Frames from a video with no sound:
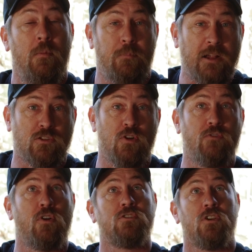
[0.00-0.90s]
back to roof
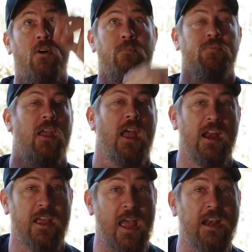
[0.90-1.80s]
console.
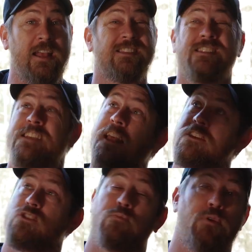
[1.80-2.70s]
Again, it's
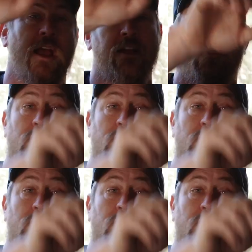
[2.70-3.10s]
stainless steel brackets,